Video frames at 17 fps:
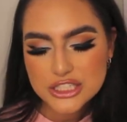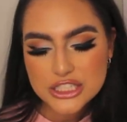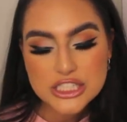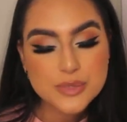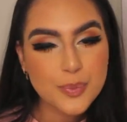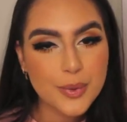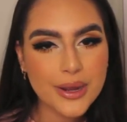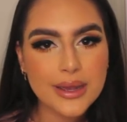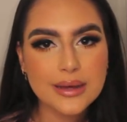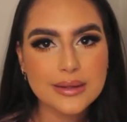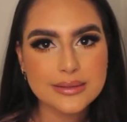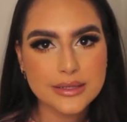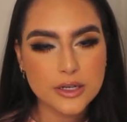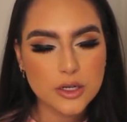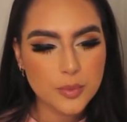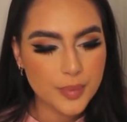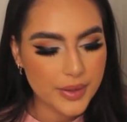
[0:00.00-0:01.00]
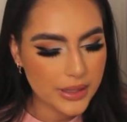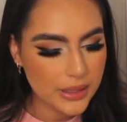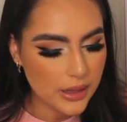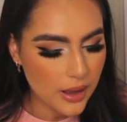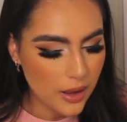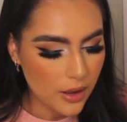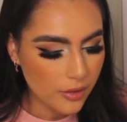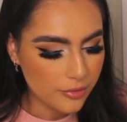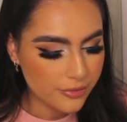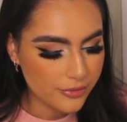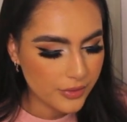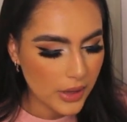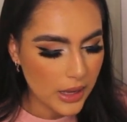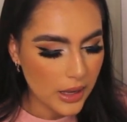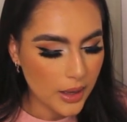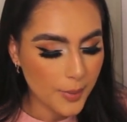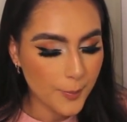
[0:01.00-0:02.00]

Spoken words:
just spray a little bit of